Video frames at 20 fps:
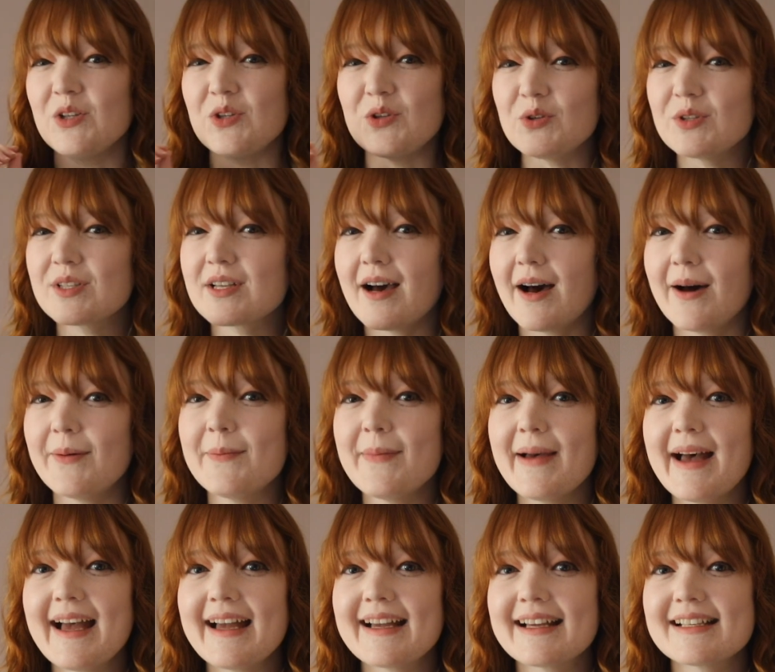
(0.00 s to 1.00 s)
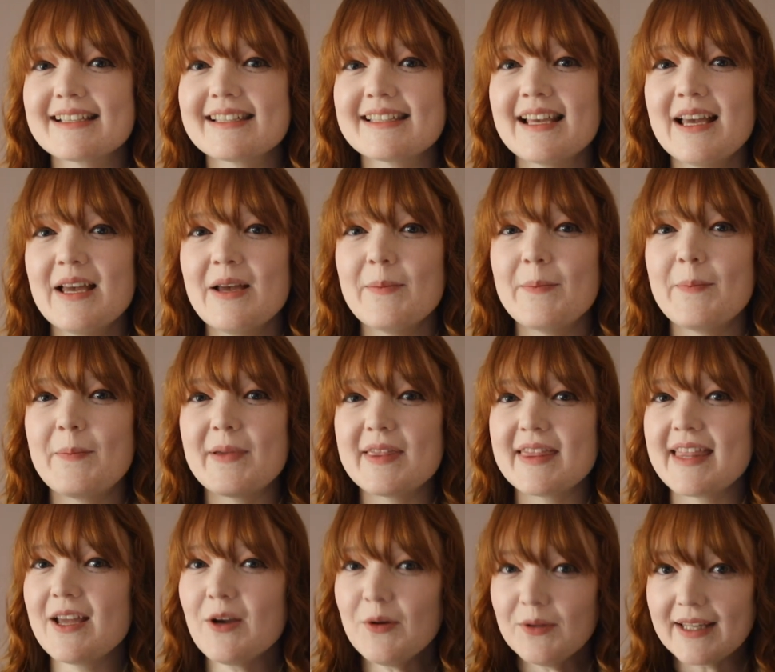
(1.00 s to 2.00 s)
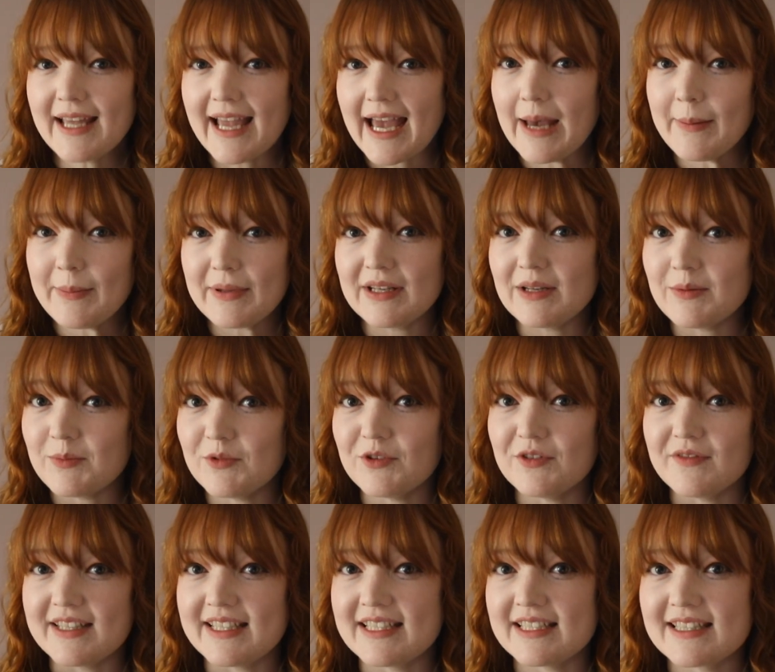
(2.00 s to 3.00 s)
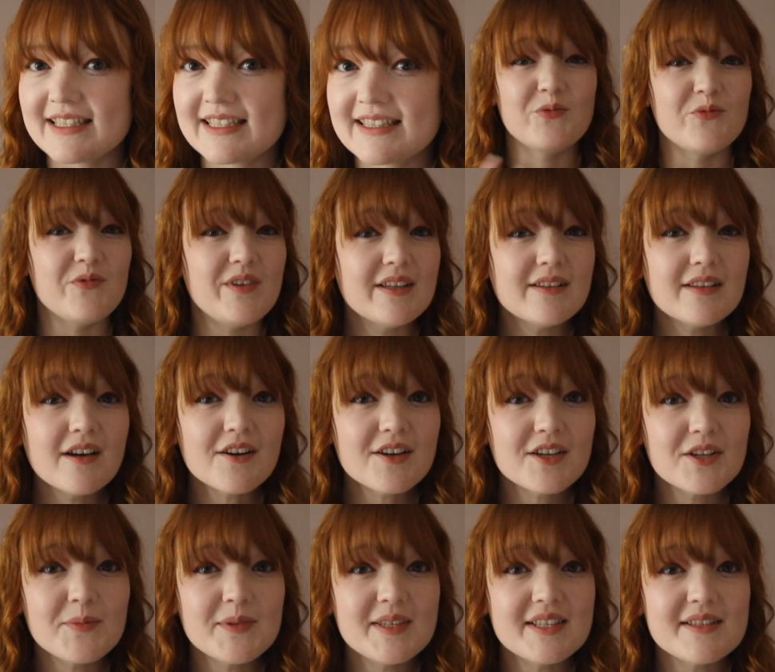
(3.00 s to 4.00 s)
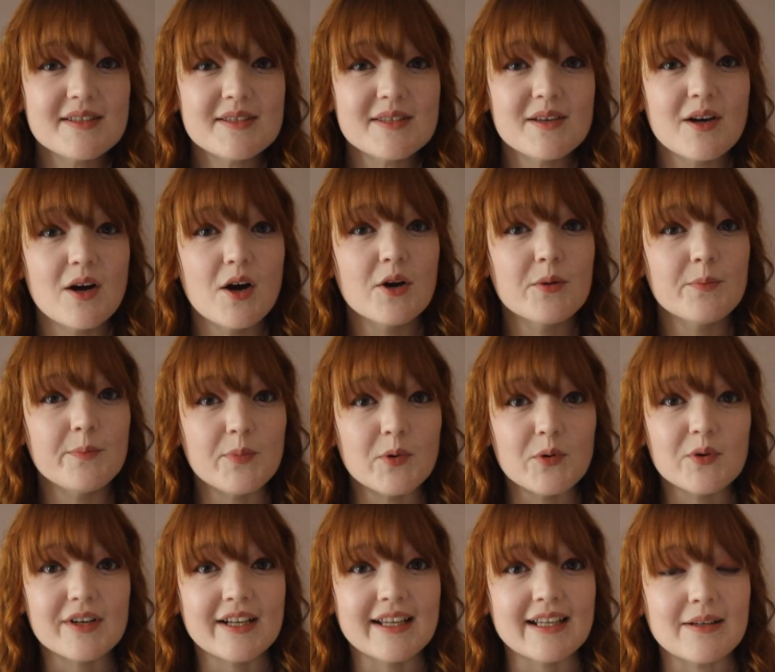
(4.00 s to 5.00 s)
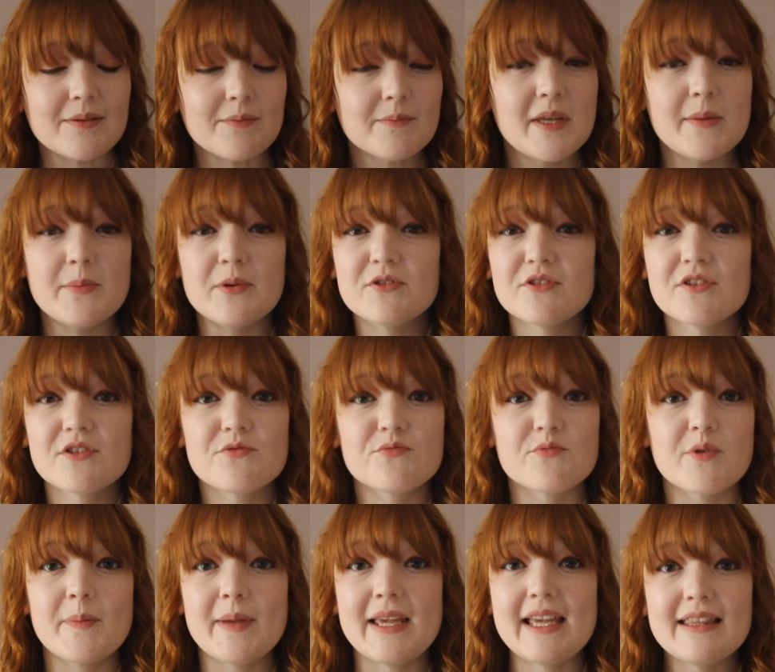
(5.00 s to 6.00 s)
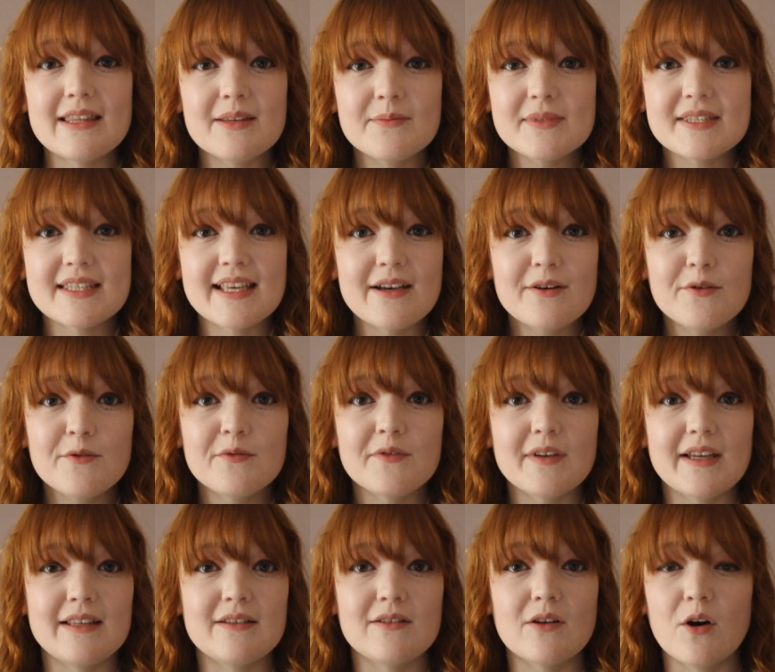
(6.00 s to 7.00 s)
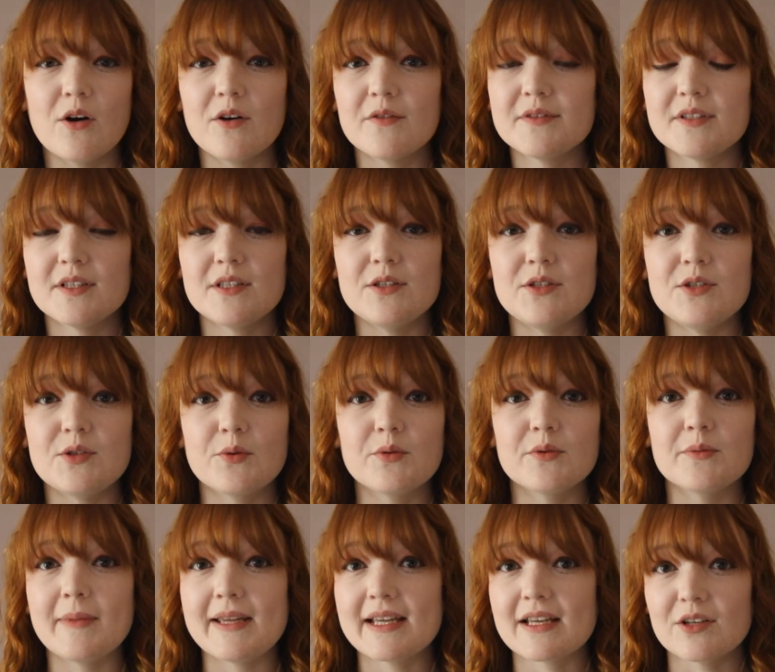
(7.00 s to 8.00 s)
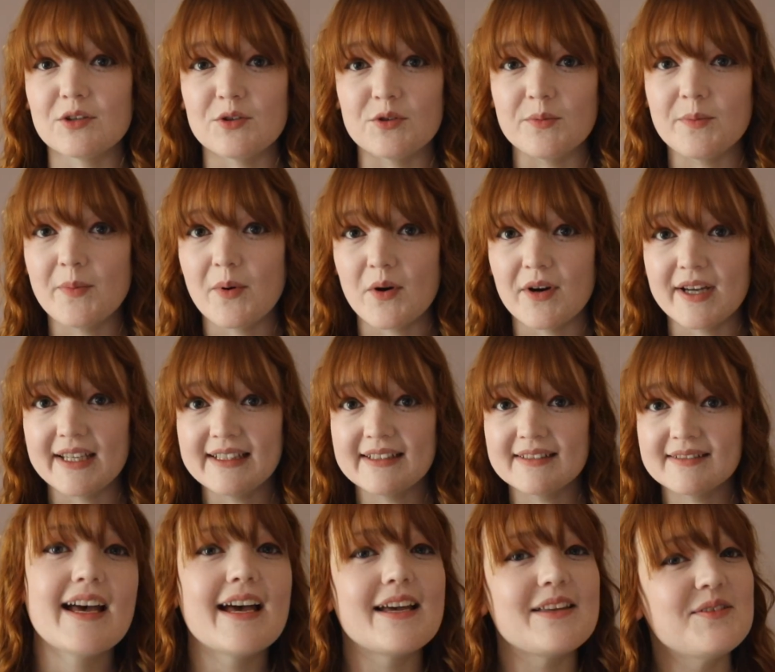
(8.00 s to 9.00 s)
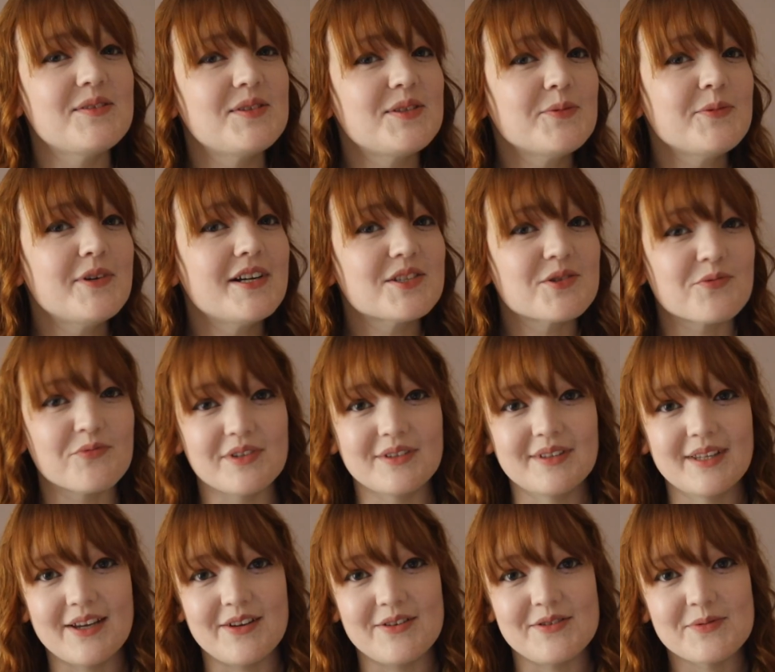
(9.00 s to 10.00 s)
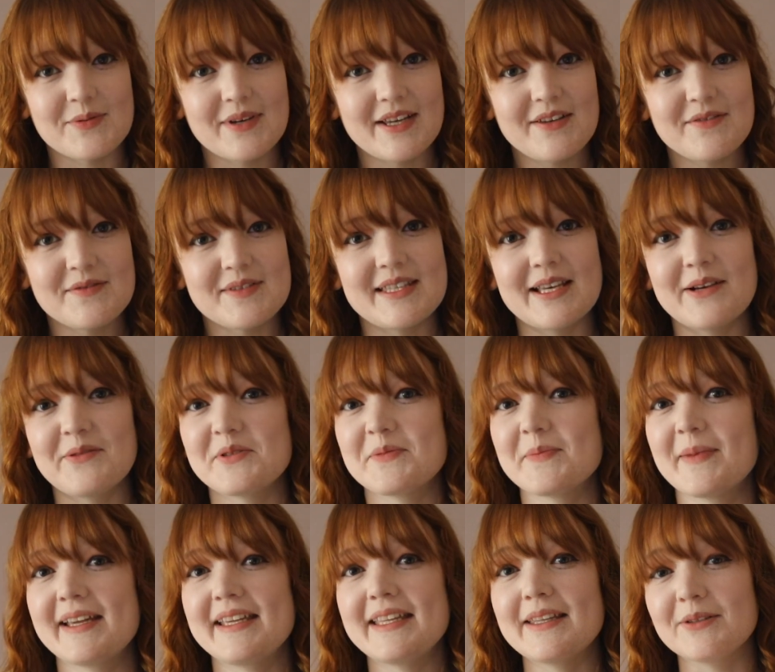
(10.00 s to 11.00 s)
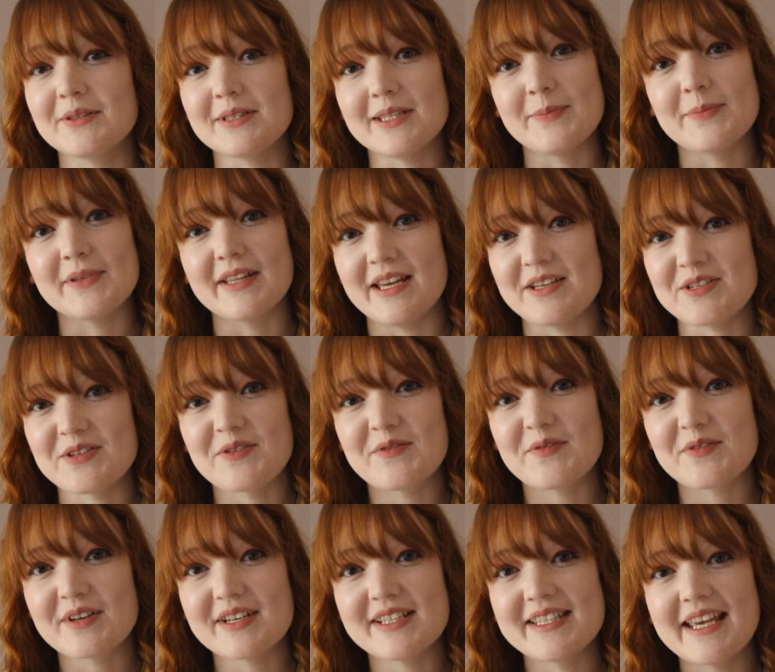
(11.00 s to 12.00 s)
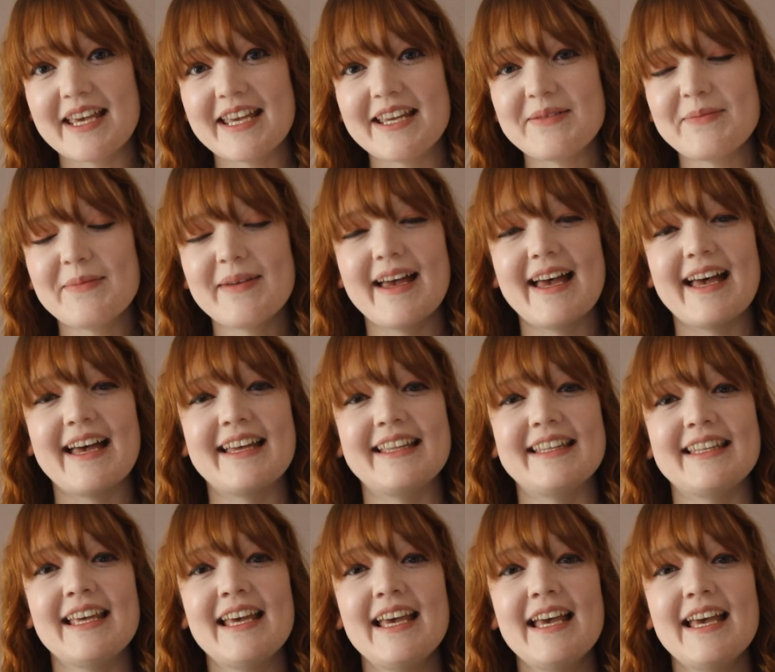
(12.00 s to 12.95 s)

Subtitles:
good comebacks. But they only happen in movies. Real arguments are boring. People just repeat themselves and often don't make a good point. I used to watch Real Housewives, that was my guilty pleasure for a time, and